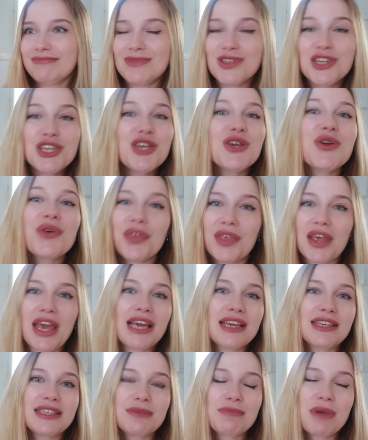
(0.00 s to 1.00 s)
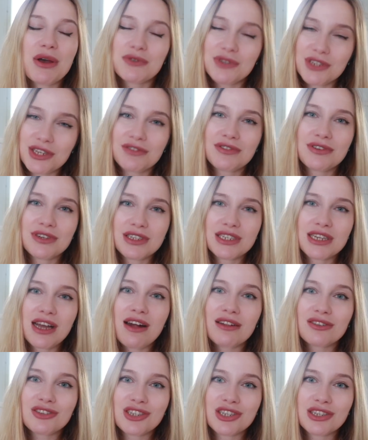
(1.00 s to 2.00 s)
new things about different
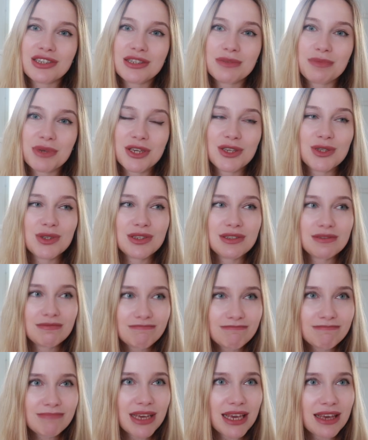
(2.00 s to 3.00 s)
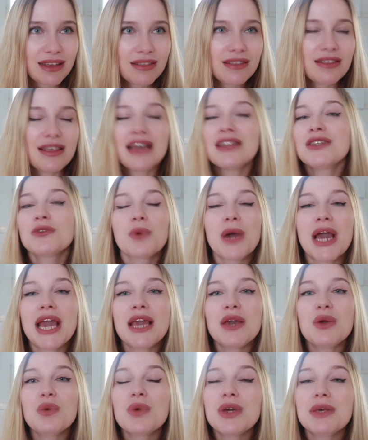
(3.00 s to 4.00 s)
cultures, because in that
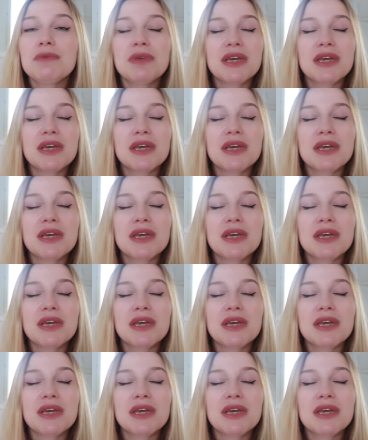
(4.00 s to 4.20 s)
way we